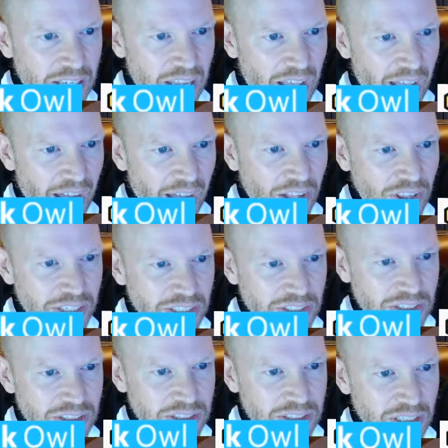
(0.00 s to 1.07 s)

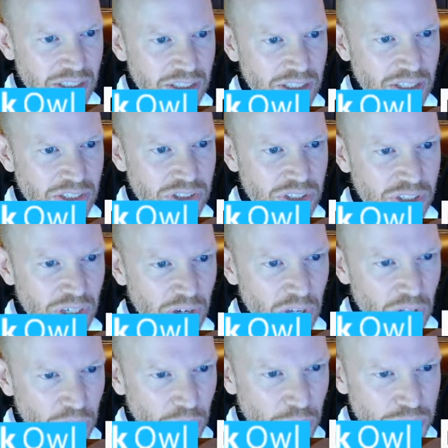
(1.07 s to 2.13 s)
Alex is the
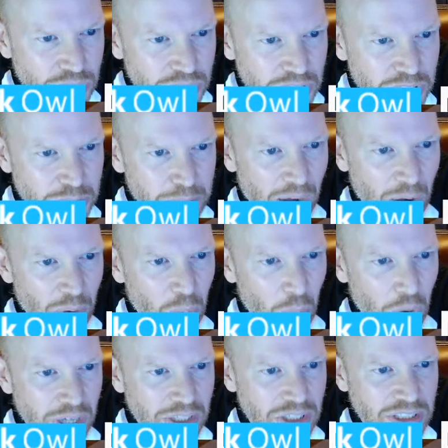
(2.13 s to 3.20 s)
closest by
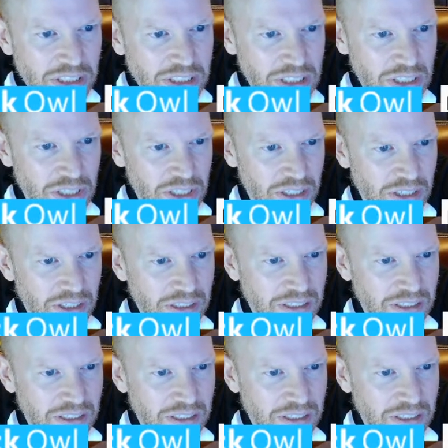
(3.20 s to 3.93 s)
1 year.